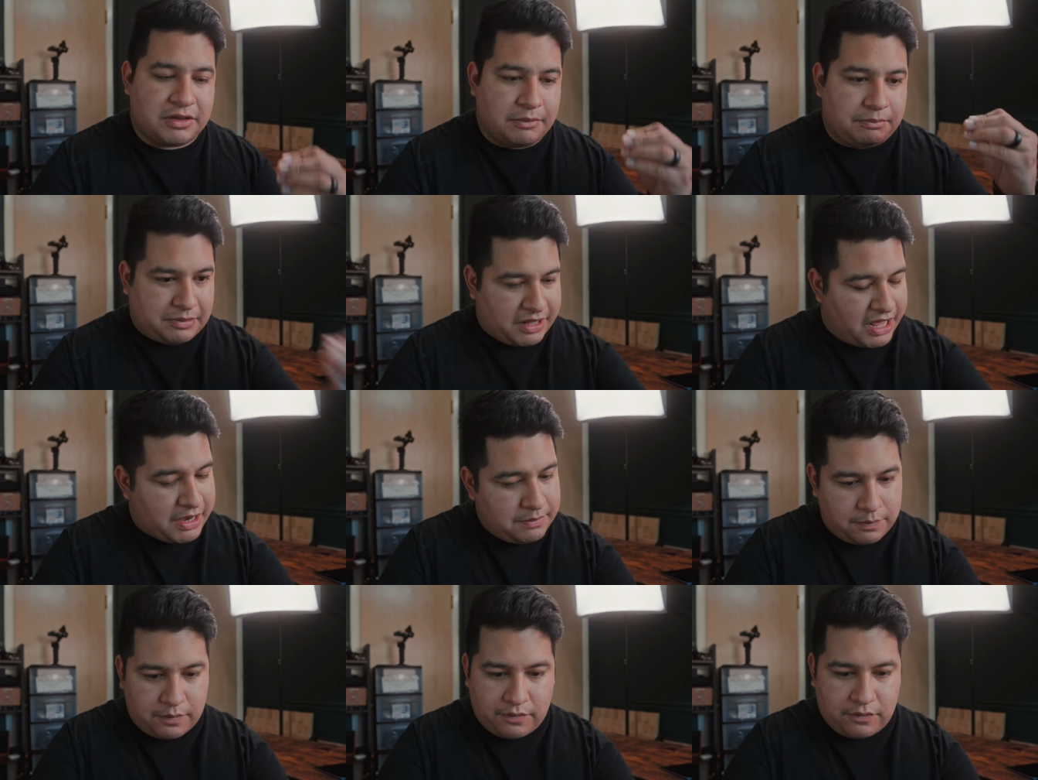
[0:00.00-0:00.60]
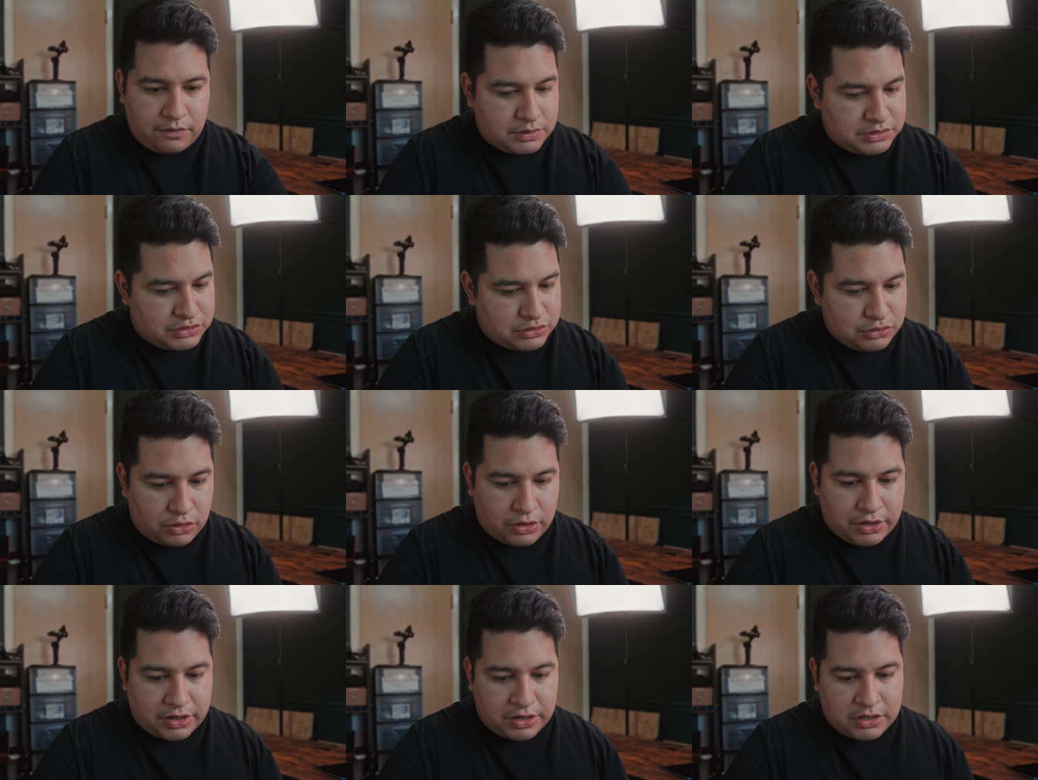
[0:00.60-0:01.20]
the platform was
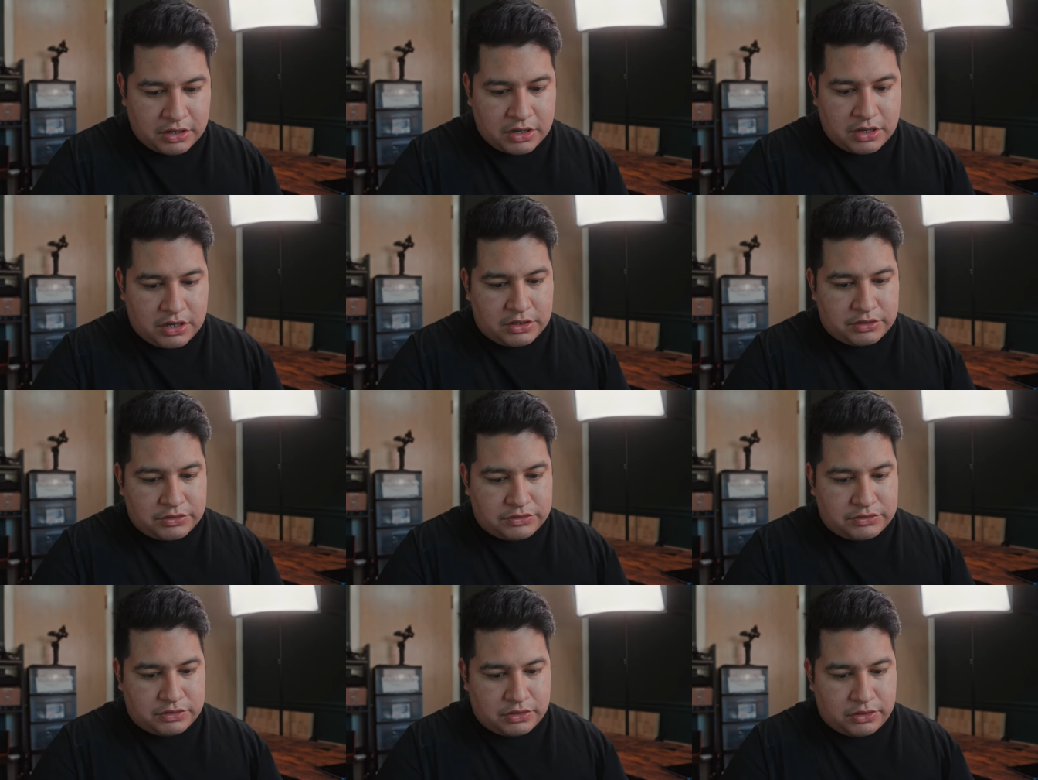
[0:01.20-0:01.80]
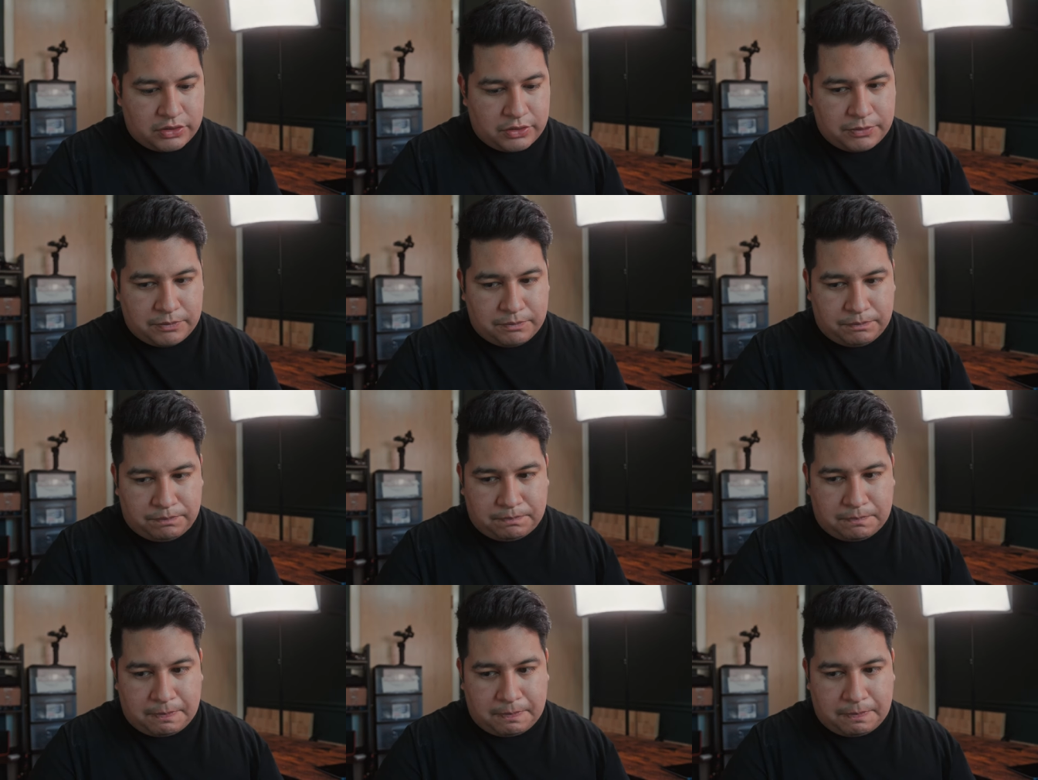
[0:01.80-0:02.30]
dark so